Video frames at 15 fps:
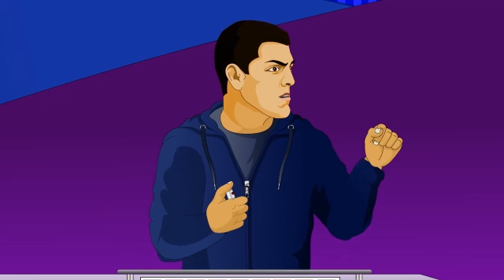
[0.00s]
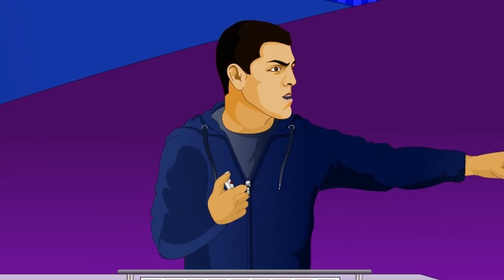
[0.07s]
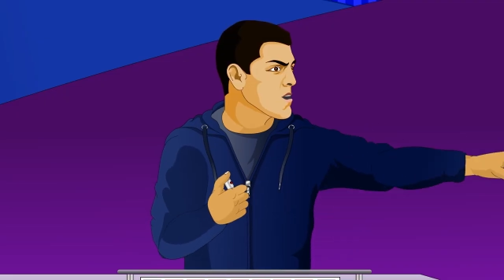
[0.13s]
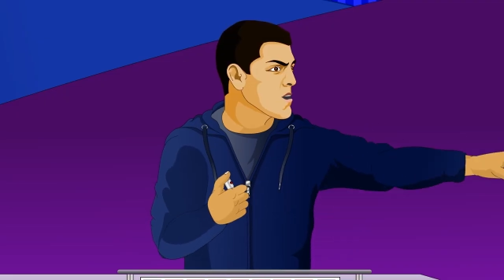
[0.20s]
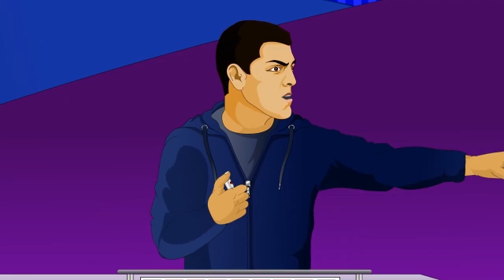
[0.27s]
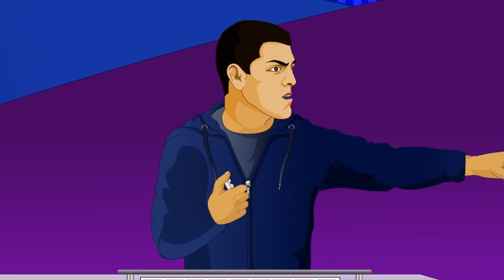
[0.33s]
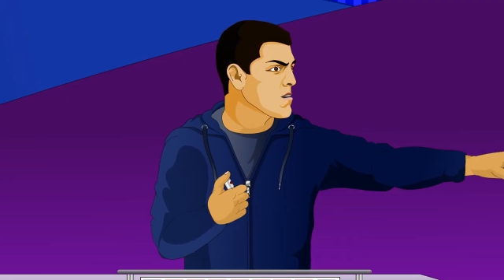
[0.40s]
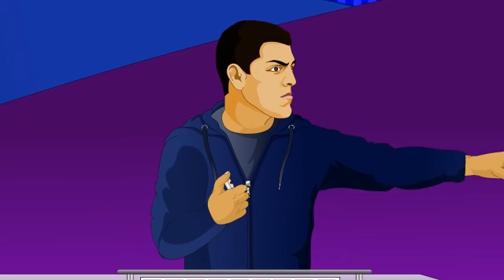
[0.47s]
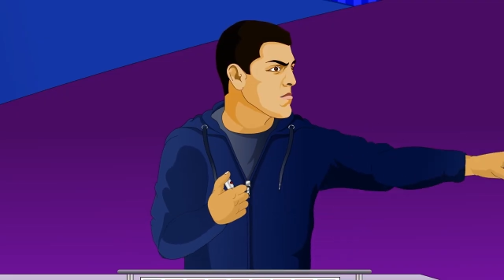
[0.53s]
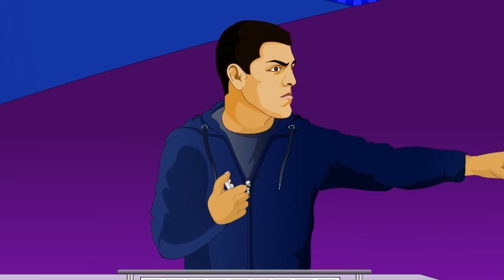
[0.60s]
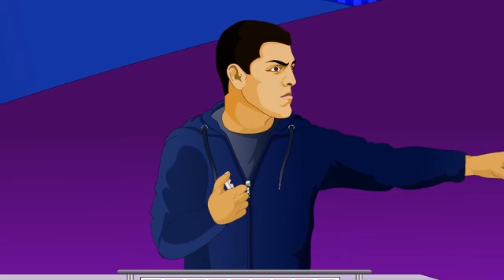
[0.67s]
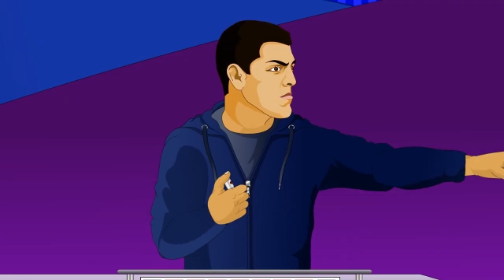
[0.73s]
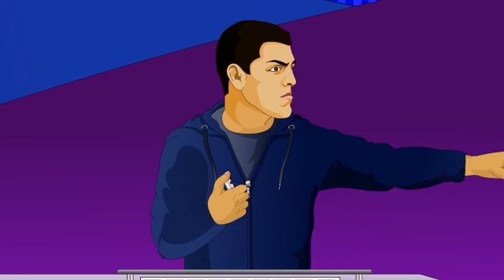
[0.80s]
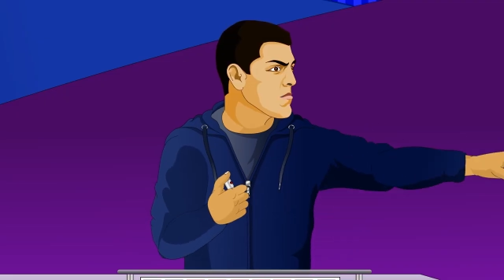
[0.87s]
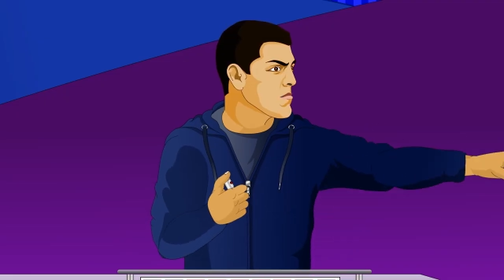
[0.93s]
Bam!
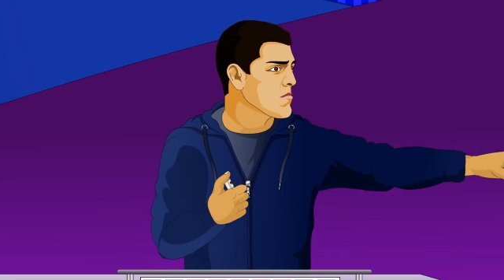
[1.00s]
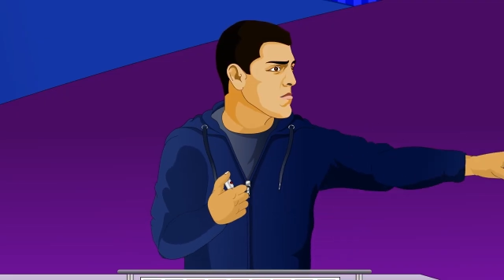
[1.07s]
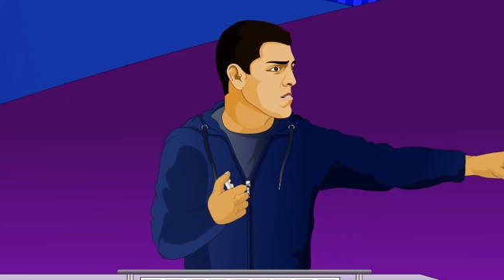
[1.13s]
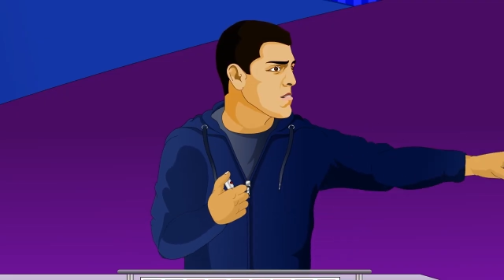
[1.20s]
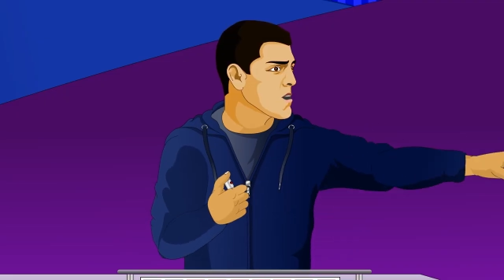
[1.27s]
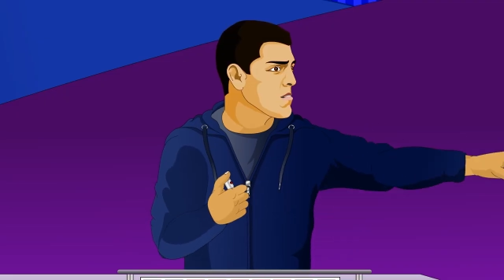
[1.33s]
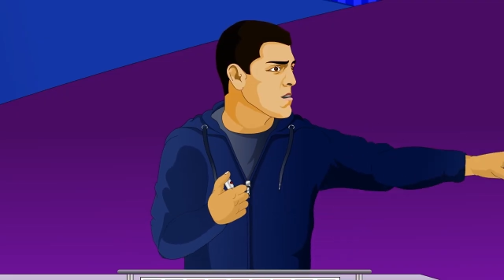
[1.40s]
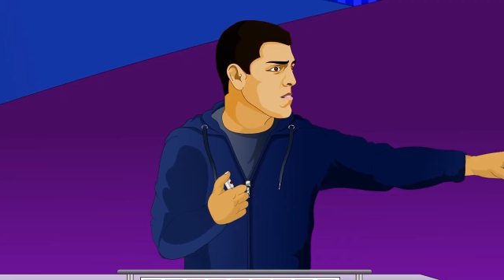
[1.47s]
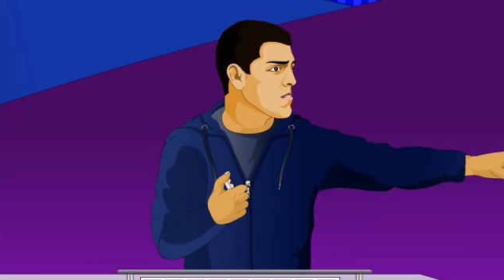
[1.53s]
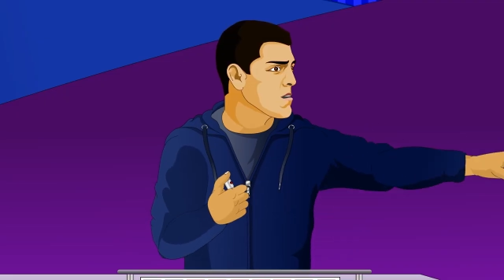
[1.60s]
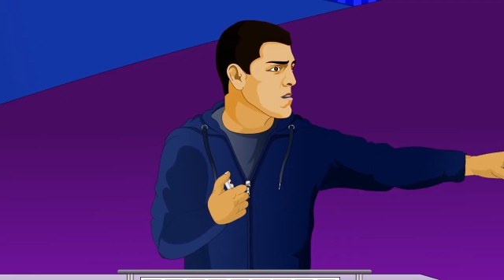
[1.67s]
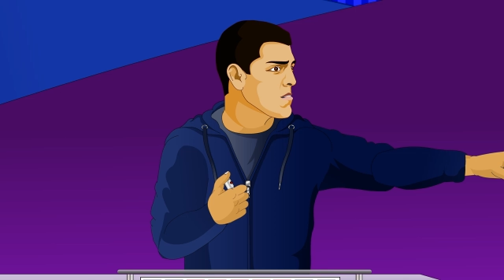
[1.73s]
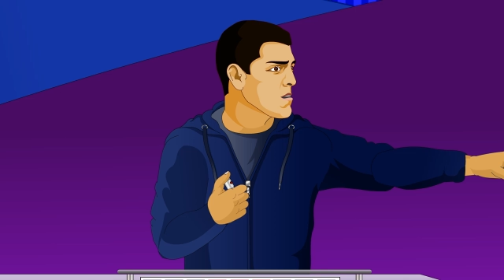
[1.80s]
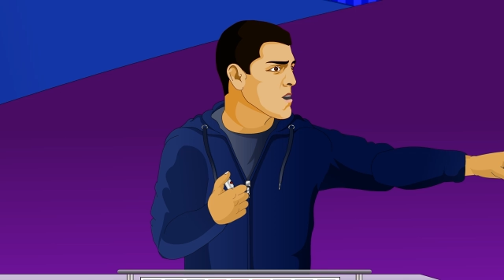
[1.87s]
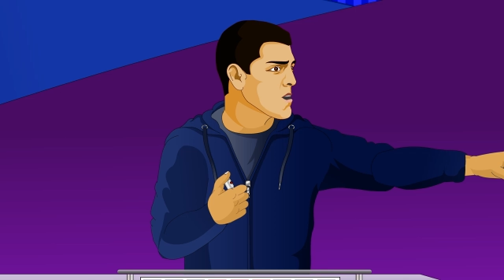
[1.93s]
Knock his
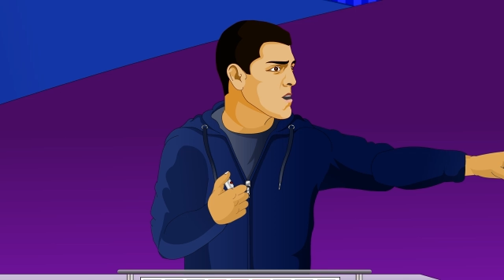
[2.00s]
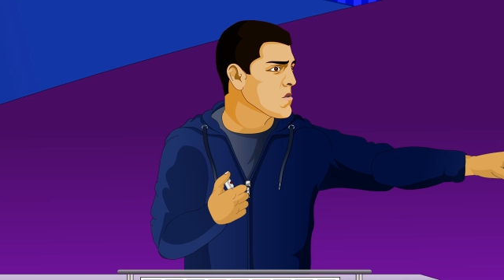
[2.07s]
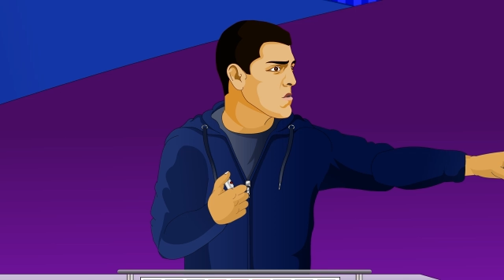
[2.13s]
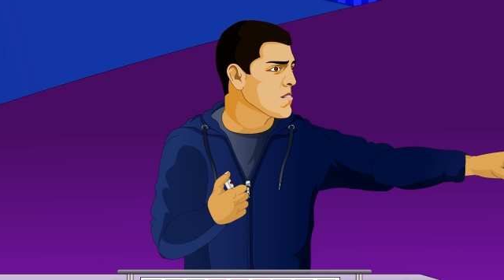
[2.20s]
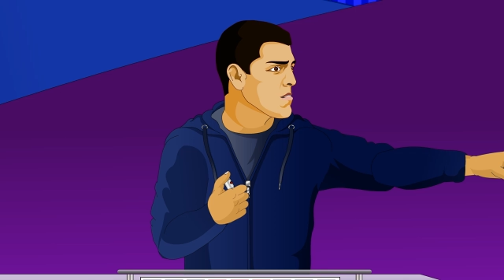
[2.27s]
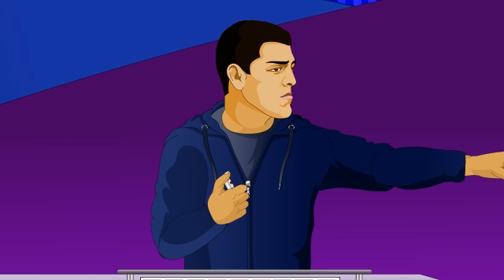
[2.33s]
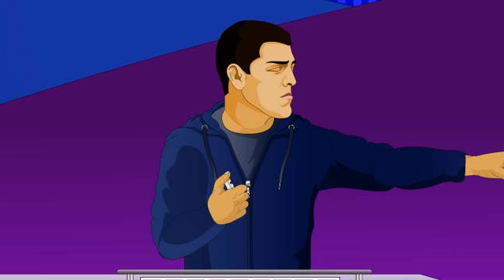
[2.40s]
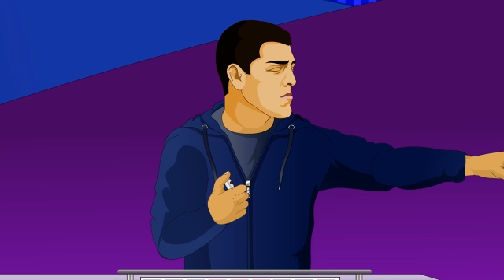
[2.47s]
ass out.